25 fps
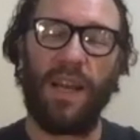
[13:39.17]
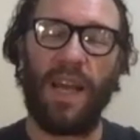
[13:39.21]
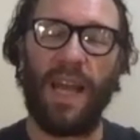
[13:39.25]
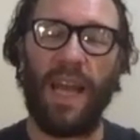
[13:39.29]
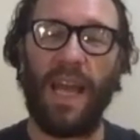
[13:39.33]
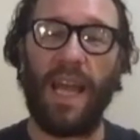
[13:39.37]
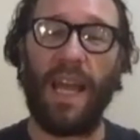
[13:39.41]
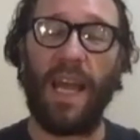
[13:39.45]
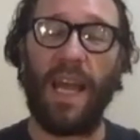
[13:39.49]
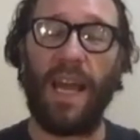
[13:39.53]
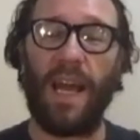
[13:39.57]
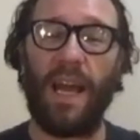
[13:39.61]

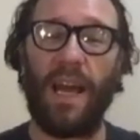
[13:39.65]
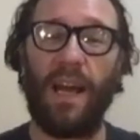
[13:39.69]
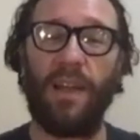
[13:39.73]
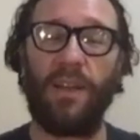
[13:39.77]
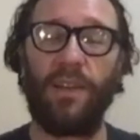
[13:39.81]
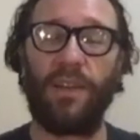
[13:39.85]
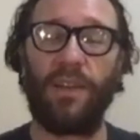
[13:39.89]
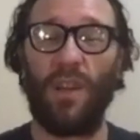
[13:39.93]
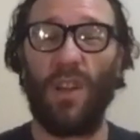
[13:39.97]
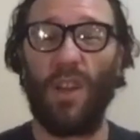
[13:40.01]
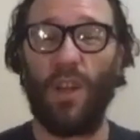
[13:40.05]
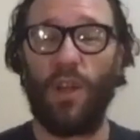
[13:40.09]

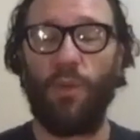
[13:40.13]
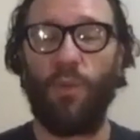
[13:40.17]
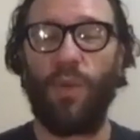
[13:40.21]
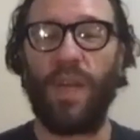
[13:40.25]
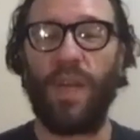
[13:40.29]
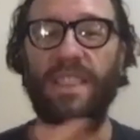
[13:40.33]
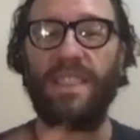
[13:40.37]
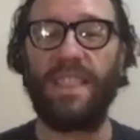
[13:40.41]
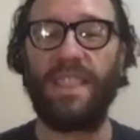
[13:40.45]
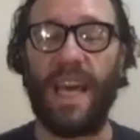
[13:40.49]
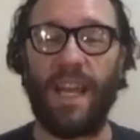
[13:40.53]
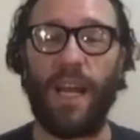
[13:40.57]
and we
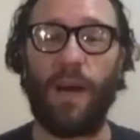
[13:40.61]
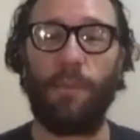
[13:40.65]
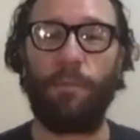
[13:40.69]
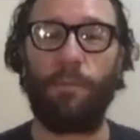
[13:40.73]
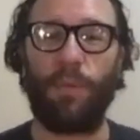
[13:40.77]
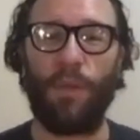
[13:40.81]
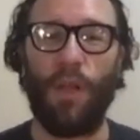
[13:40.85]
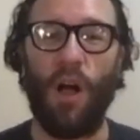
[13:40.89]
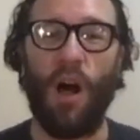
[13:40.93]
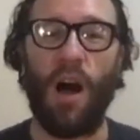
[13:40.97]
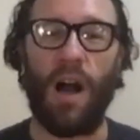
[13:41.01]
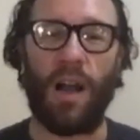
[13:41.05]
set up
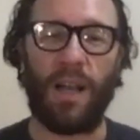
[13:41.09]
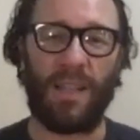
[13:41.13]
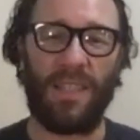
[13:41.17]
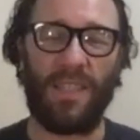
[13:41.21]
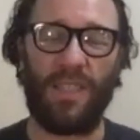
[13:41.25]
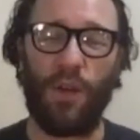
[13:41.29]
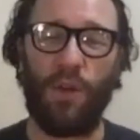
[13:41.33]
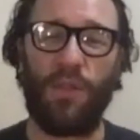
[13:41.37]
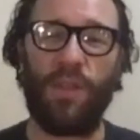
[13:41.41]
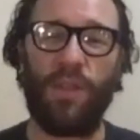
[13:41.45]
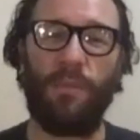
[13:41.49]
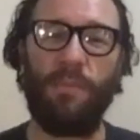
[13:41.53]
blocks
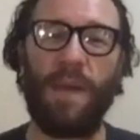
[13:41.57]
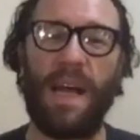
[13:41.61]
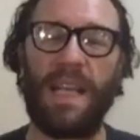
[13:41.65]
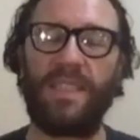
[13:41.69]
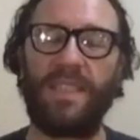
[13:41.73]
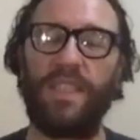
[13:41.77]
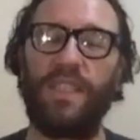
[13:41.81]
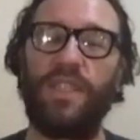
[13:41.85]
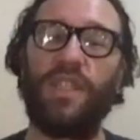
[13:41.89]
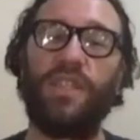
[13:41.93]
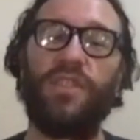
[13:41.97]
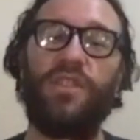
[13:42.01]
so the
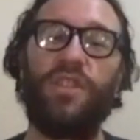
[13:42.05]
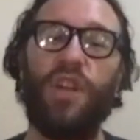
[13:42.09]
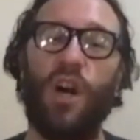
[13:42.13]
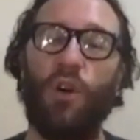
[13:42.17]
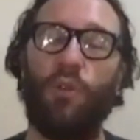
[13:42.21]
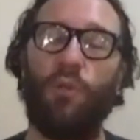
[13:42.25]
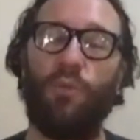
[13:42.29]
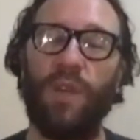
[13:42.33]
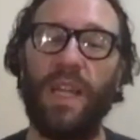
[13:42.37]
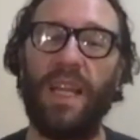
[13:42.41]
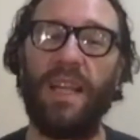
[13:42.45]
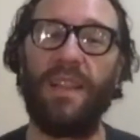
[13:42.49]
messages
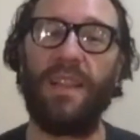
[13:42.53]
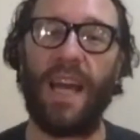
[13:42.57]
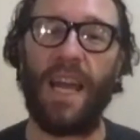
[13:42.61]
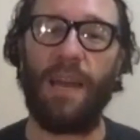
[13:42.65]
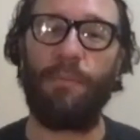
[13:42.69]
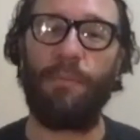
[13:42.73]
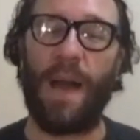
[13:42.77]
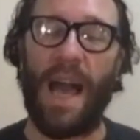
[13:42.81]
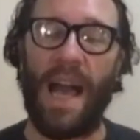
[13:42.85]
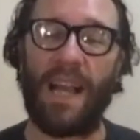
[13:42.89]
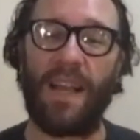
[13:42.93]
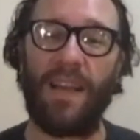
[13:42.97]
don't relay
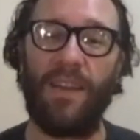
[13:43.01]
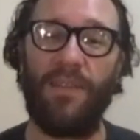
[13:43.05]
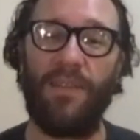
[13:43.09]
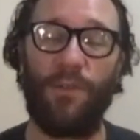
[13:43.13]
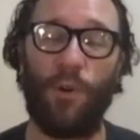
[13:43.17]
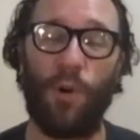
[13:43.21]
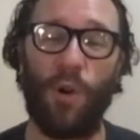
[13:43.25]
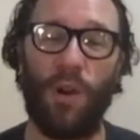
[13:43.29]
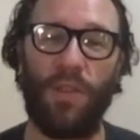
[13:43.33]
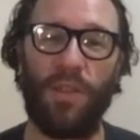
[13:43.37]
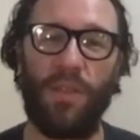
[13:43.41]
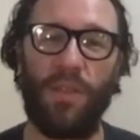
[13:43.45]
back and forth.